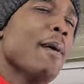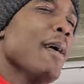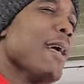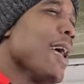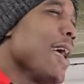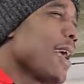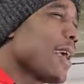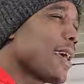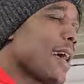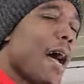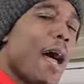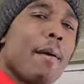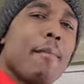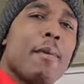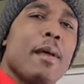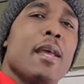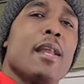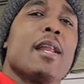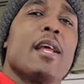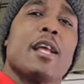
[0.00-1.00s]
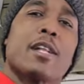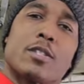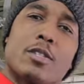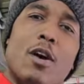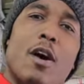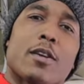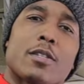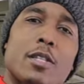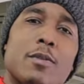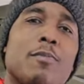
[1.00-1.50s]
and comment and
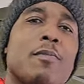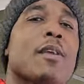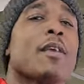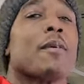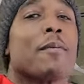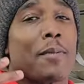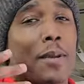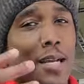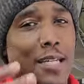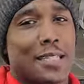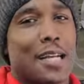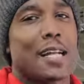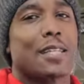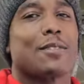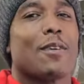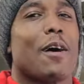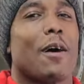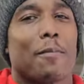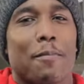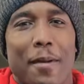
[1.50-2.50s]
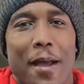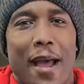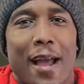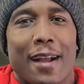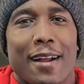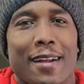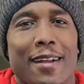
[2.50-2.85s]
talk to me because I talk back.